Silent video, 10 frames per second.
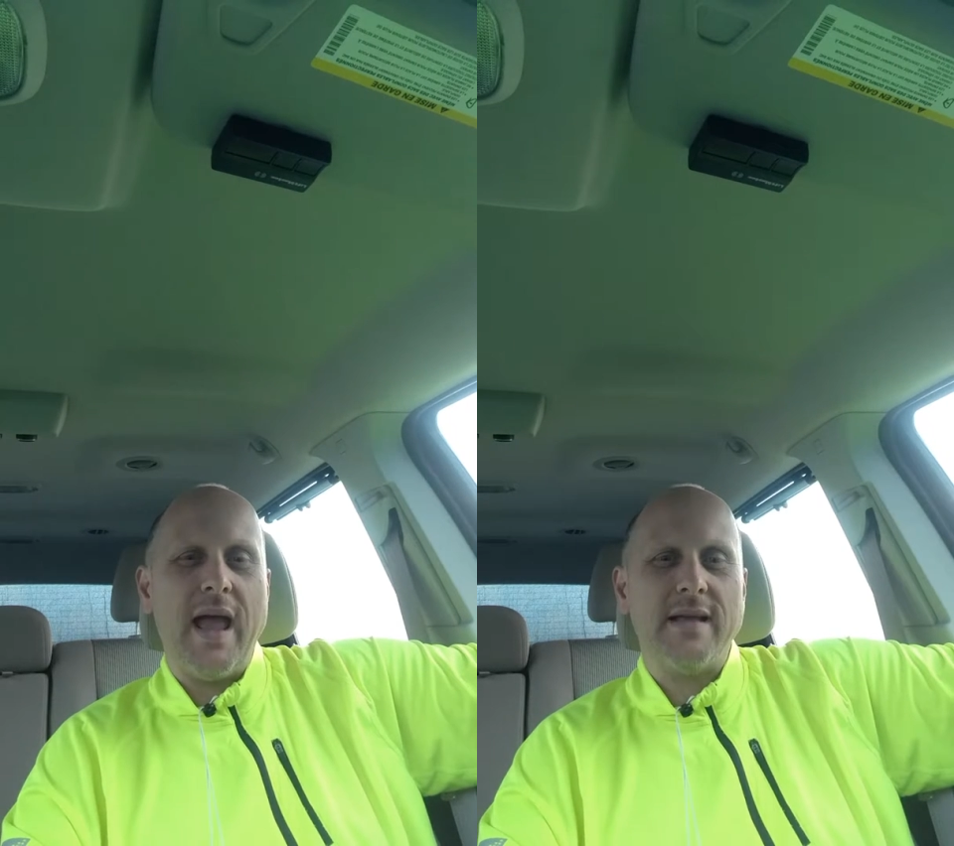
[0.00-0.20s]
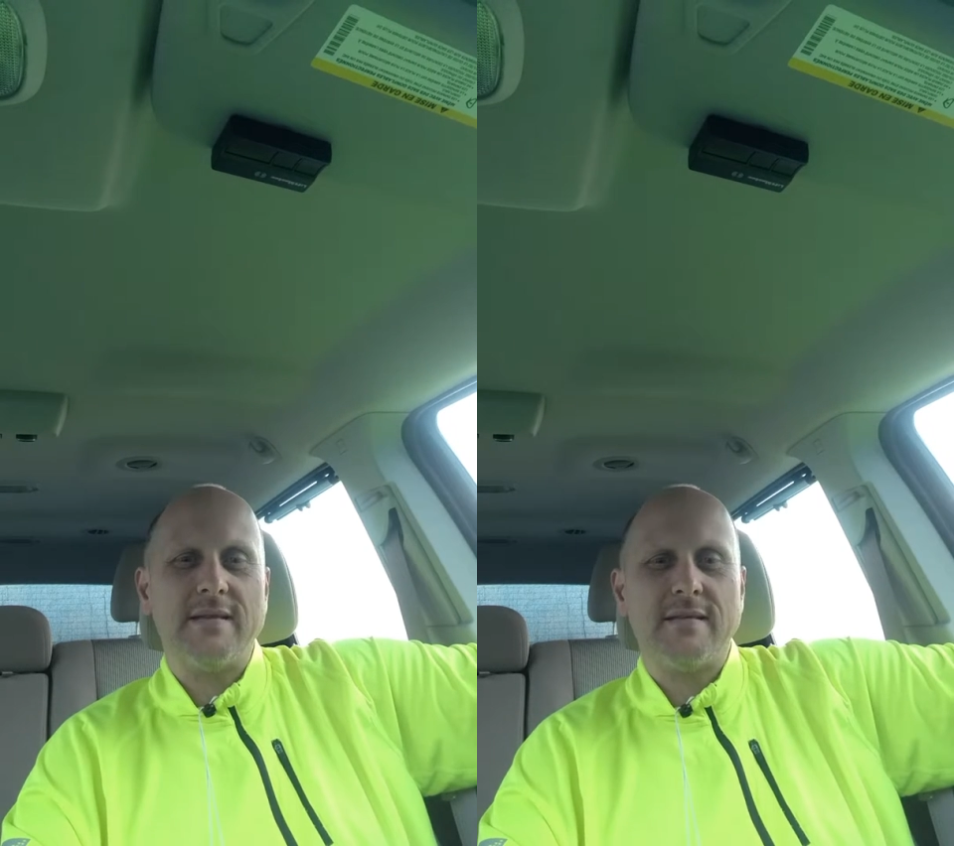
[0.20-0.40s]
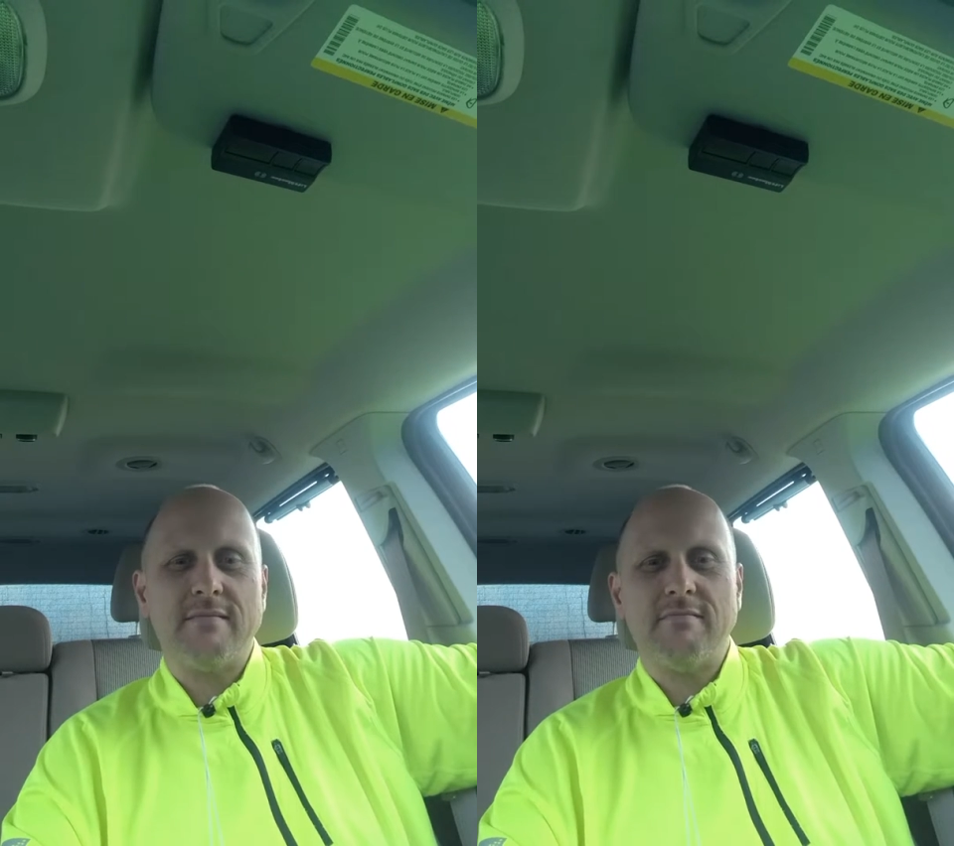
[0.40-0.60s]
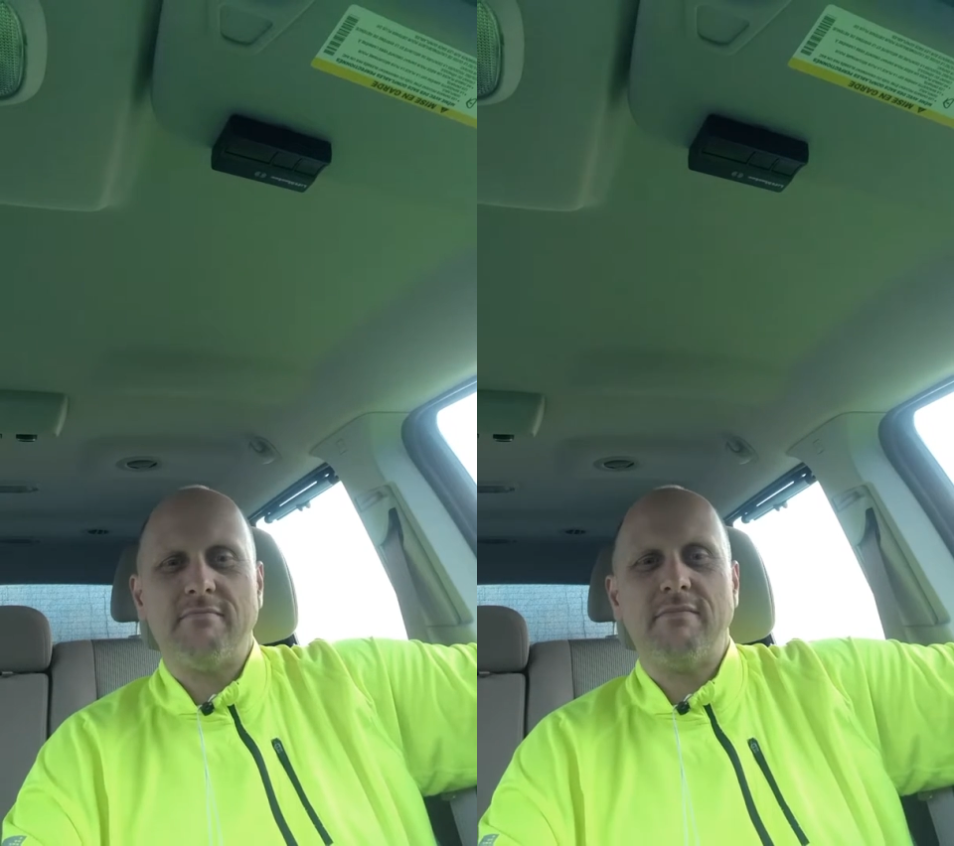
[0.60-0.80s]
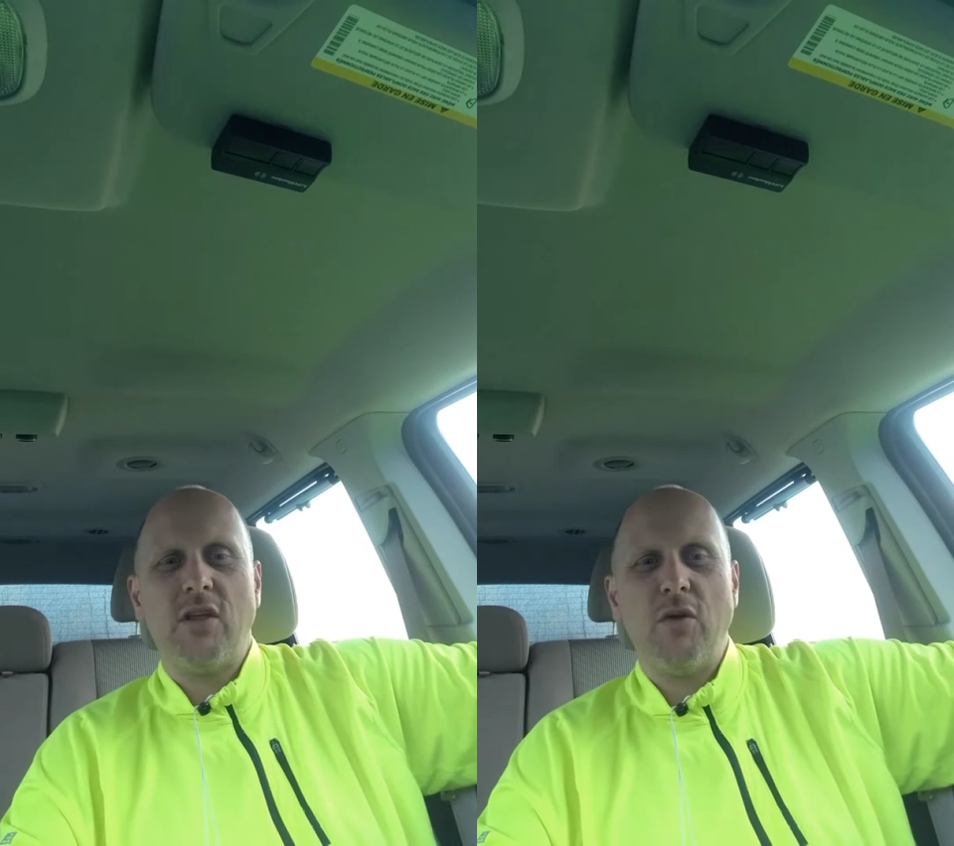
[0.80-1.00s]
as
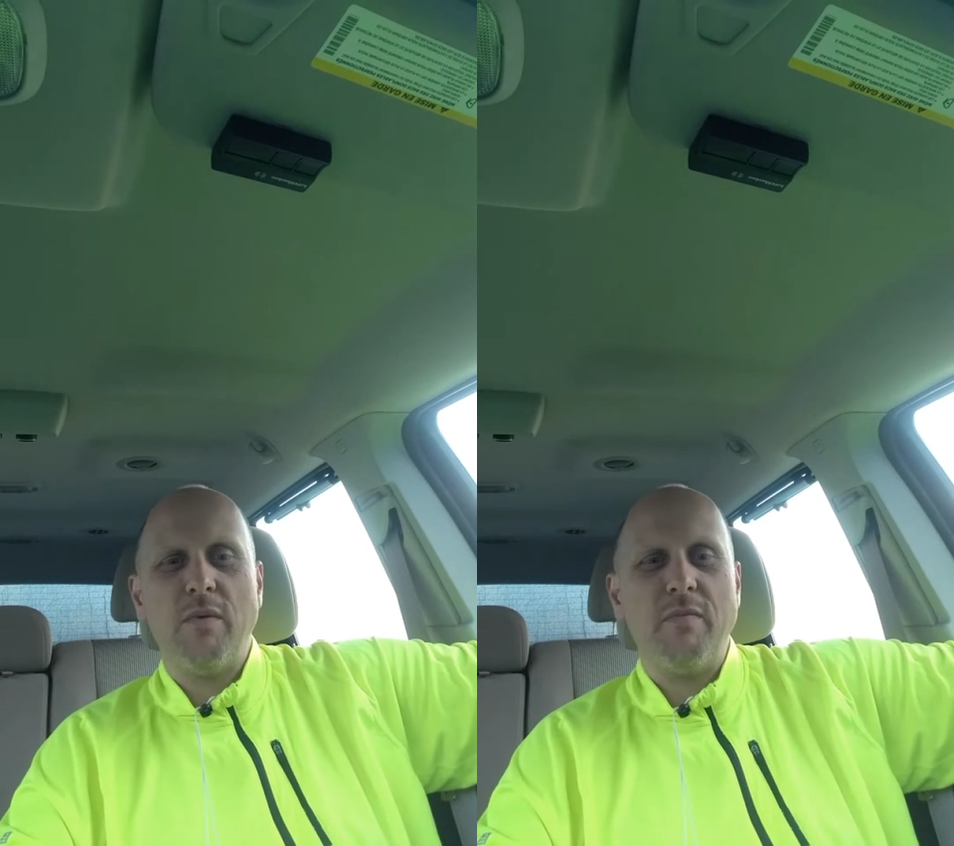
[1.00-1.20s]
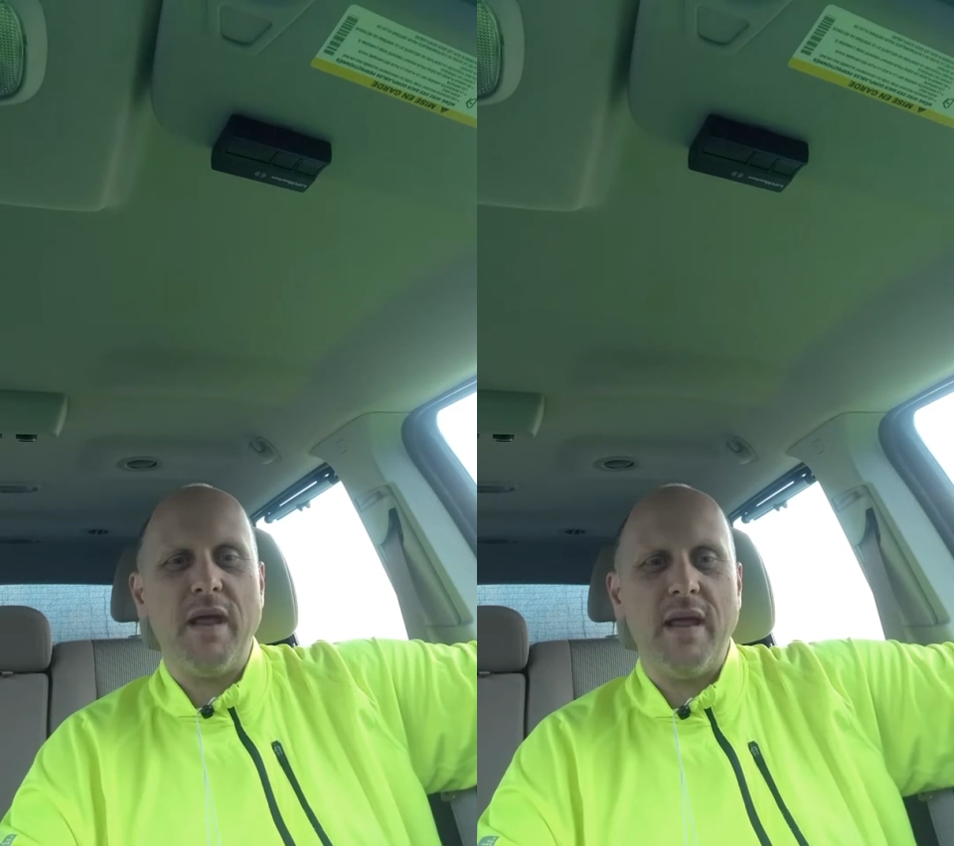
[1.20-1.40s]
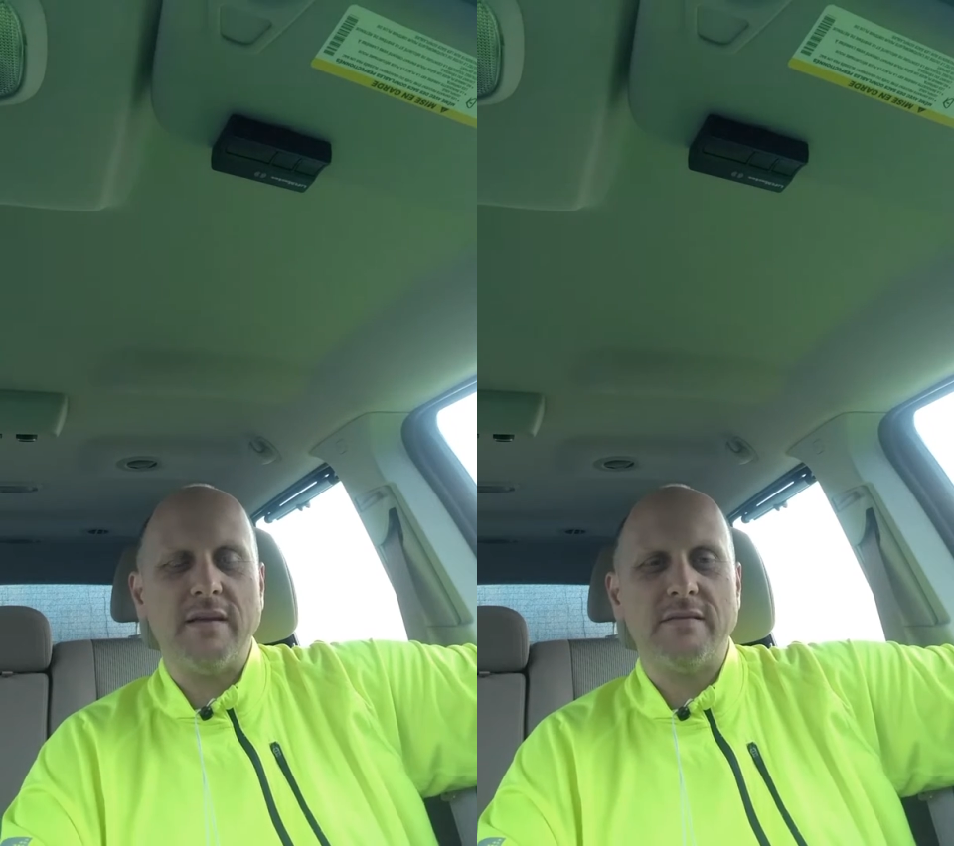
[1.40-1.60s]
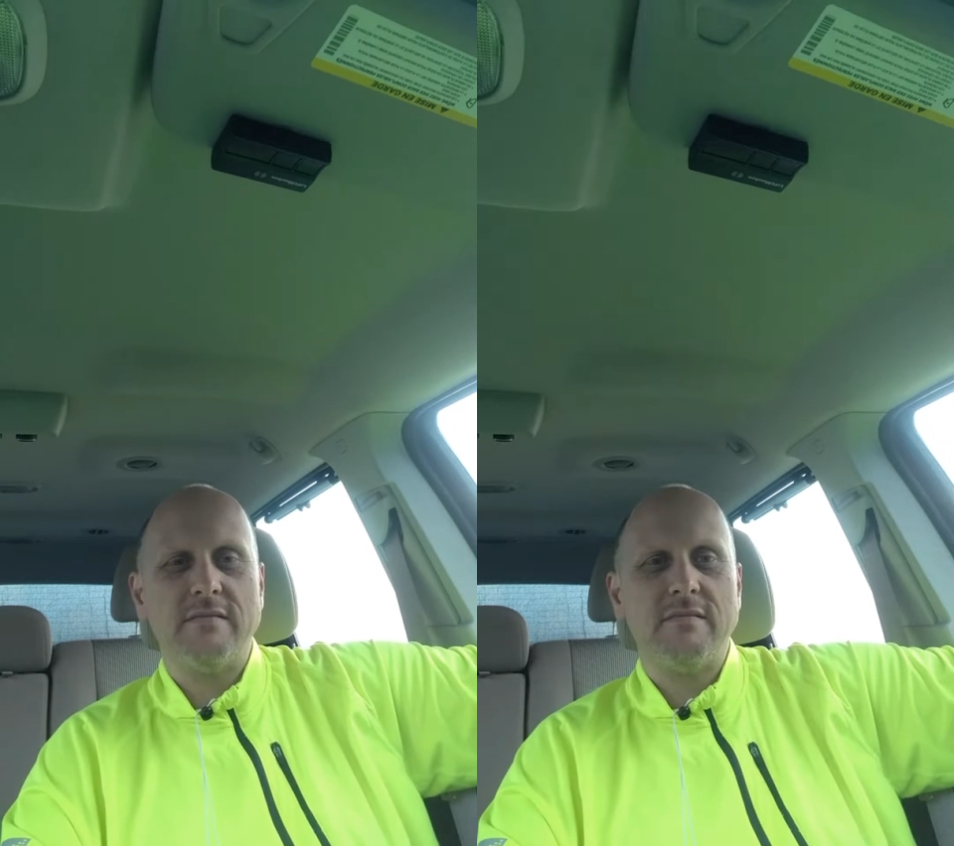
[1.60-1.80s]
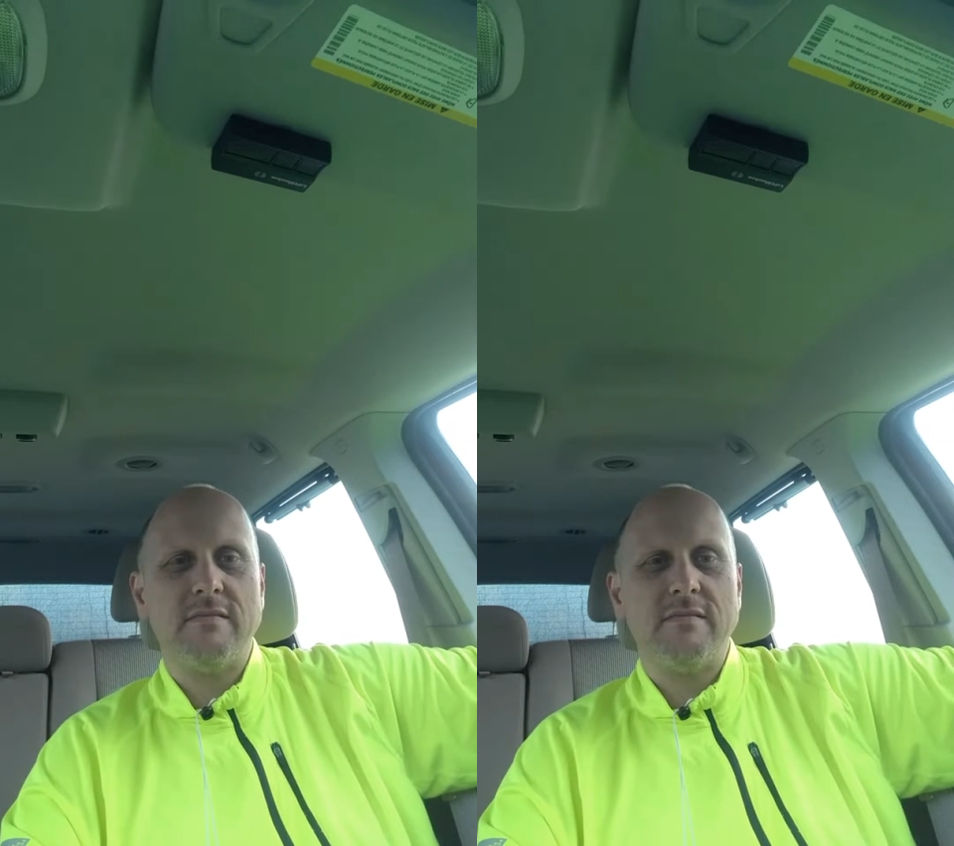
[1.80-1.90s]
human beings